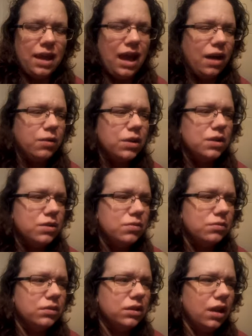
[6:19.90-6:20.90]
How can
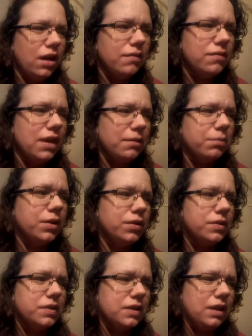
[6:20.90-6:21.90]
you love that
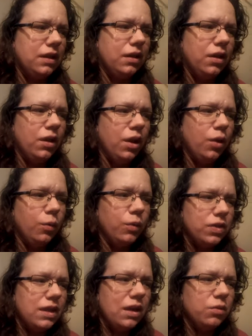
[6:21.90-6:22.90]
person when
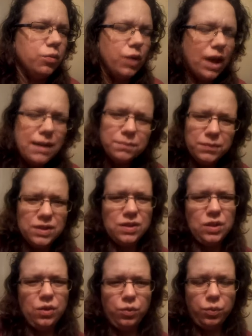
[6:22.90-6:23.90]
they raped
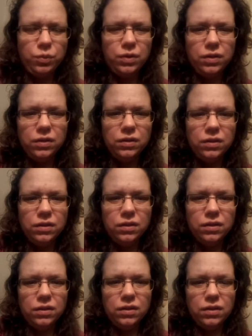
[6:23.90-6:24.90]
you?
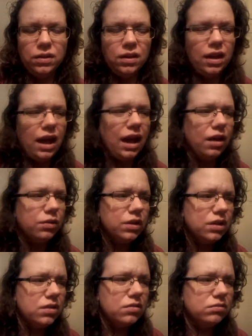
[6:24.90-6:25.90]
How can
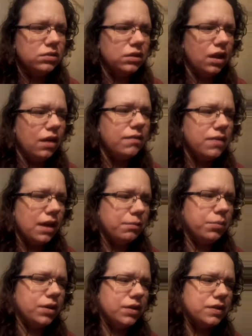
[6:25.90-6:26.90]
you love that
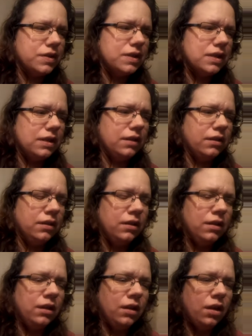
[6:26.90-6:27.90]
person
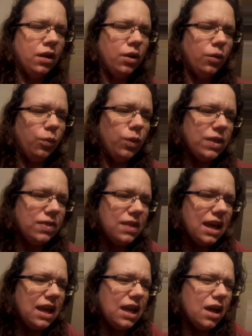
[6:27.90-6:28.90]
when
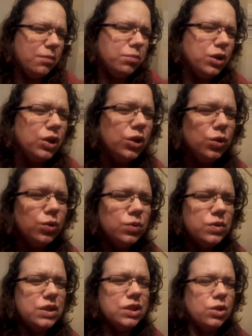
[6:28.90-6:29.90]
they
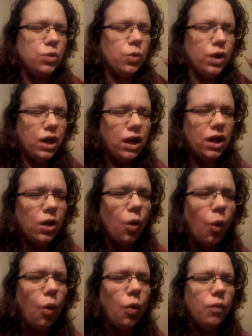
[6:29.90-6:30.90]
abused you
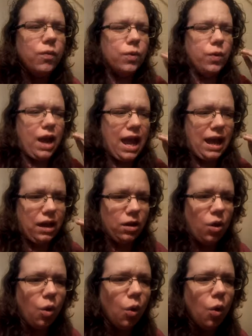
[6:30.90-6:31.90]
over and
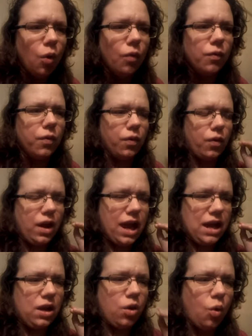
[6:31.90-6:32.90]
over
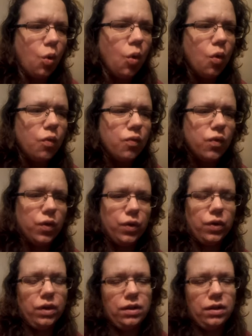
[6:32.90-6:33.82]
and over?